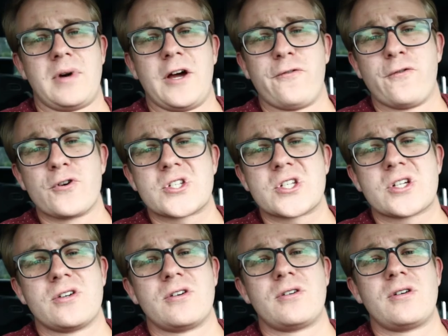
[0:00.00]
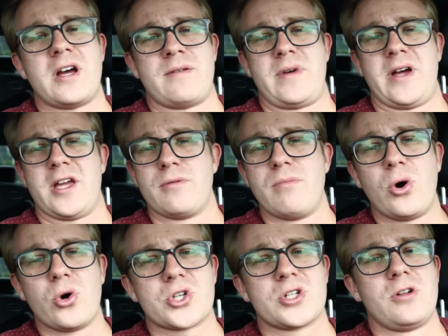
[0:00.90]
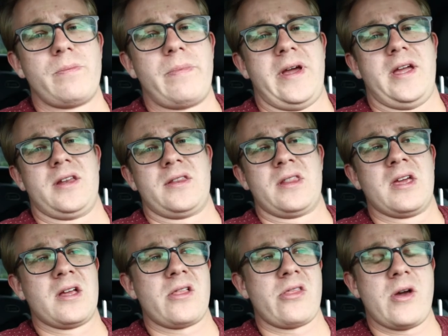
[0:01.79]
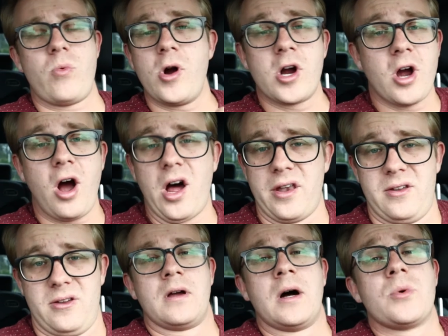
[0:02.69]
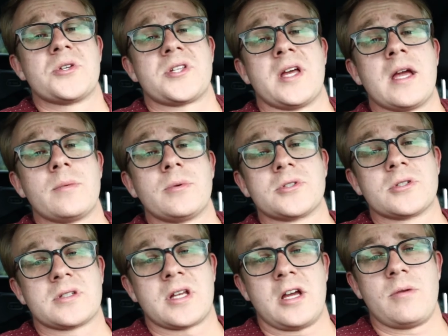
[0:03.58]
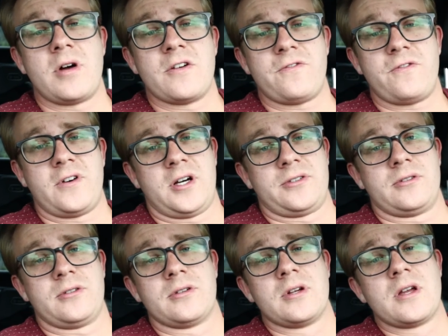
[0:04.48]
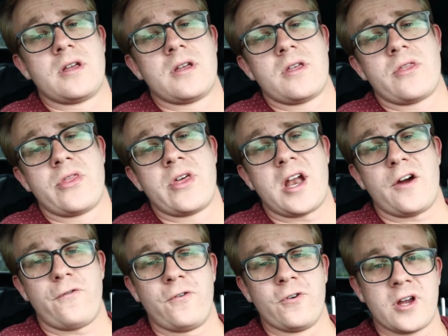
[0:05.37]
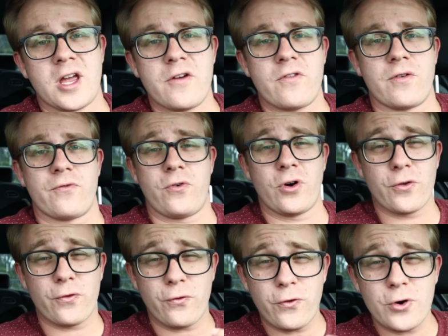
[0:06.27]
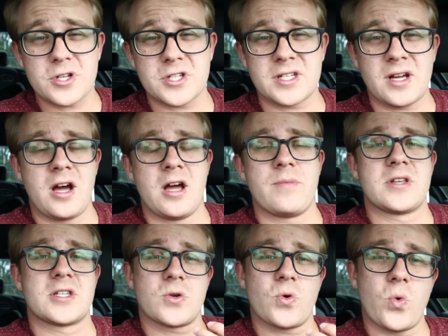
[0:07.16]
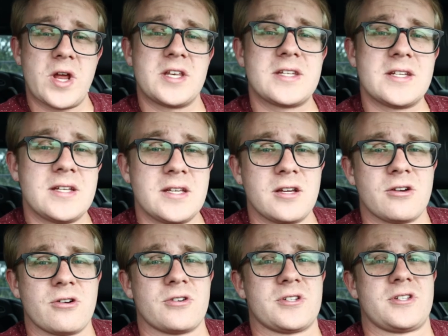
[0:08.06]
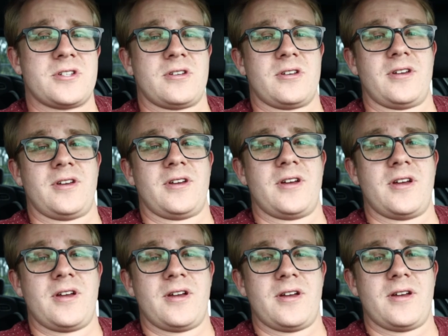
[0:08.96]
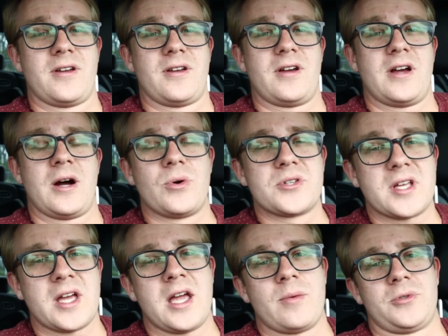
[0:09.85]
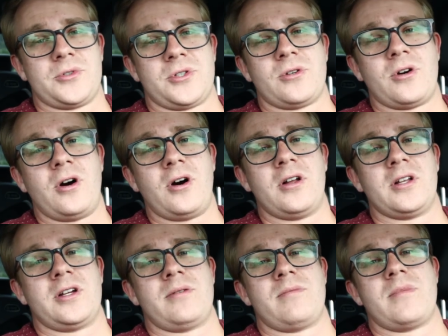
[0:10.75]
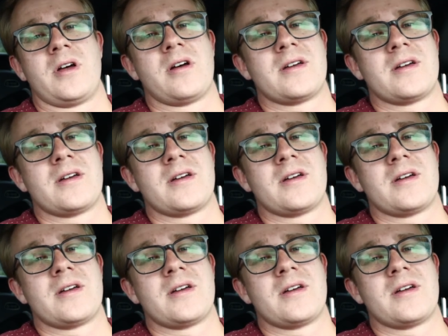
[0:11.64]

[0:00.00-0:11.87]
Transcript: My physical and my emotional pain, they were gone. I was able to tell my father that I forgive him. For the first time in twenty years, I was able to call him